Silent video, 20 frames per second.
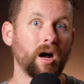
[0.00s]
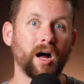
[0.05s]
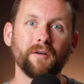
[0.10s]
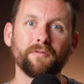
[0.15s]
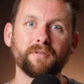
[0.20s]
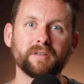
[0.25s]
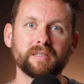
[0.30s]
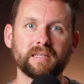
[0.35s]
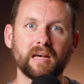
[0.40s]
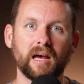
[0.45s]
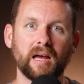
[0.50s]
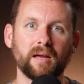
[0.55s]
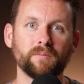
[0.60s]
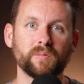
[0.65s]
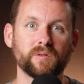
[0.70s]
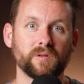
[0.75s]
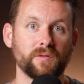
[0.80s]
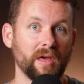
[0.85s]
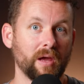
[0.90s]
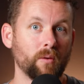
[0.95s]

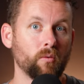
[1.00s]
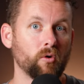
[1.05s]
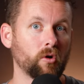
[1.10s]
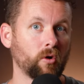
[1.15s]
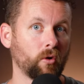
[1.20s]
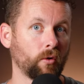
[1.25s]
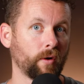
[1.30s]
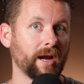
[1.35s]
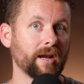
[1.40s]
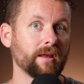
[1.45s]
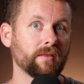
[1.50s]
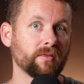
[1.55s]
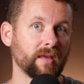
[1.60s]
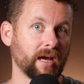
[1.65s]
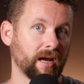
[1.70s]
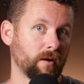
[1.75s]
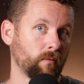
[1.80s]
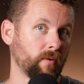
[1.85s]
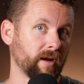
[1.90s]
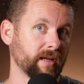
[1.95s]
oftentimes they will credit
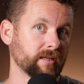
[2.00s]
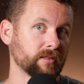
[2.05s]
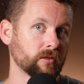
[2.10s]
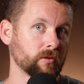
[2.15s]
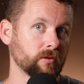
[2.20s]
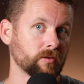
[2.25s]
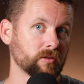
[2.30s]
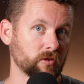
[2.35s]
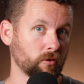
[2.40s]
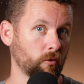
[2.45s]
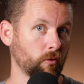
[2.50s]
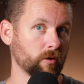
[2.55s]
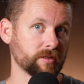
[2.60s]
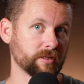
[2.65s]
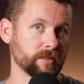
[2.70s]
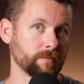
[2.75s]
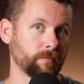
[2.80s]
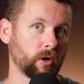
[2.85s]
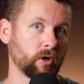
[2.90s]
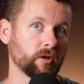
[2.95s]
that rental
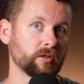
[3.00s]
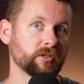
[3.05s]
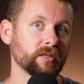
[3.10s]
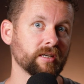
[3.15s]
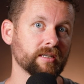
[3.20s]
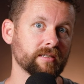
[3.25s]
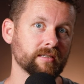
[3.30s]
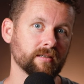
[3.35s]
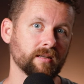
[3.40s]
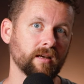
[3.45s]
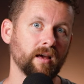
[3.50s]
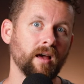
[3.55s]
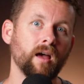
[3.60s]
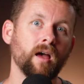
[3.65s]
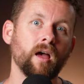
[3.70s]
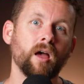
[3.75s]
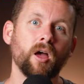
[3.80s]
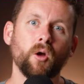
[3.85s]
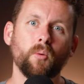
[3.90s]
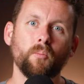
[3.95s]
towards the purchase.
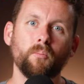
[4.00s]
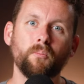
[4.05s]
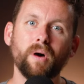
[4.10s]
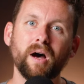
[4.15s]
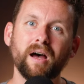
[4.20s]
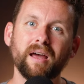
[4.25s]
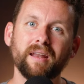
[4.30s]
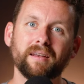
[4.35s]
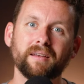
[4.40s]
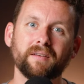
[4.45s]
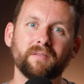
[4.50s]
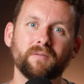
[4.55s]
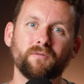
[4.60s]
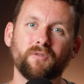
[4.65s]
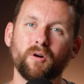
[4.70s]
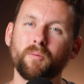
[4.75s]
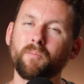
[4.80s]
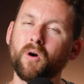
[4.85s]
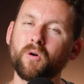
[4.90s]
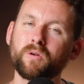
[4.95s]
But
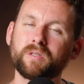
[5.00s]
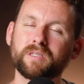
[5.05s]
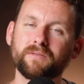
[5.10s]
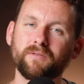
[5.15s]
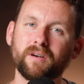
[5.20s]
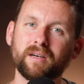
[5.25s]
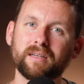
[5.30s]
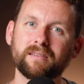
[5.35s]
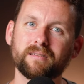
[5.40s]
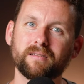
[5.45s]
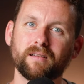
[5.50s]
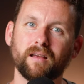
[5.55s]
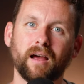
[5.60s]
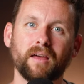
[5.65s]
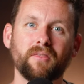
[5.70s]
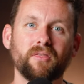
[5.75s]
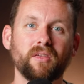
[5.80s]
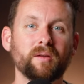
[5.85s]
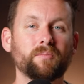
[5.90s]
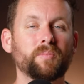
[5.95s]
for most of us,
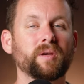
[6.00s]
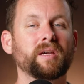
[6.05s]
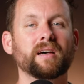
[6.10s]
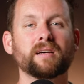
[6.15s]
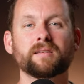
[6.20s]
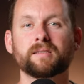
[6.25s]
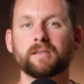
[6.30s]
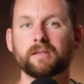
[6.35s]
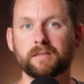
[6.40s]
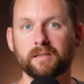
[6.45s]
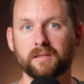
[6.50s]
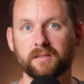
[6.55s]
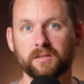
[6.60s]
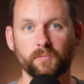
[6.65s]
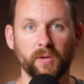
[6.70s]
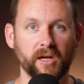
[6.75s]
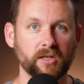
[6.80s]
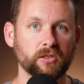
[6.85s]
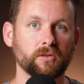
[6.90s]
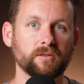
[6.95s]
I think because it's a
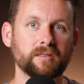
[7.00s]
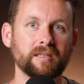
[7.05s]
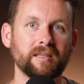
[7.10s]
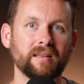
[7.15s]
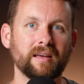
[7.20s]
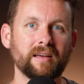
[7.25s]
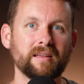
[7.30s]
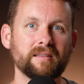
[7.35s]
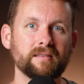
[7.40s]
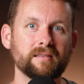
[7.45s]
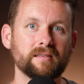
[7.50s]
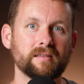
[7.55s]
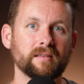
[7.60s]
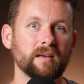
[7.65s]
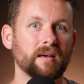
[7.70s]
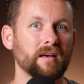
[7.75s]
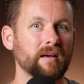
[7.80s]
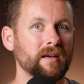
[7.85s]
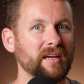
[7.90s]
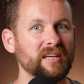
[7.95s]
specialty lens,
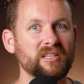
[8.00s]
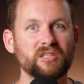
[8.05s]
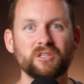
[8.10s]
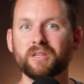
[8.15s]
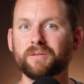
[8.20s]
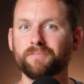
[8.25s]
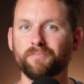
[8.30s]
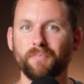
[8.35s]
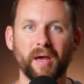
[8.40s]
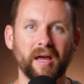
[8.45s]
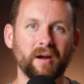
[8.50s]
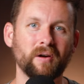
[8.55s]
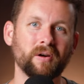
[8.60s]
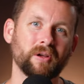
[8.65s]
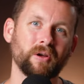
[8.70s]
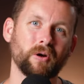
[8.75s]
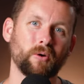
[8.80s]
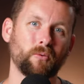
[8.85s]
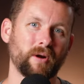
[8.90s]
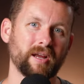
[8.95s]
it's just better
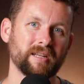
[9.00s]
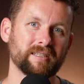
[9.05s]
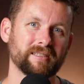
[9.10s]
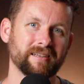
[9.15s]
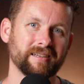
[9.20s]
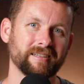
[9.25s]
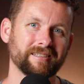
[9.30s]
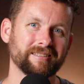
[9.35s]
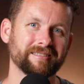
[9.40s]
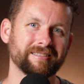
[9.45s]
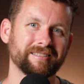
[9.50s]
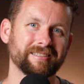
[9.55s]
to go rent it.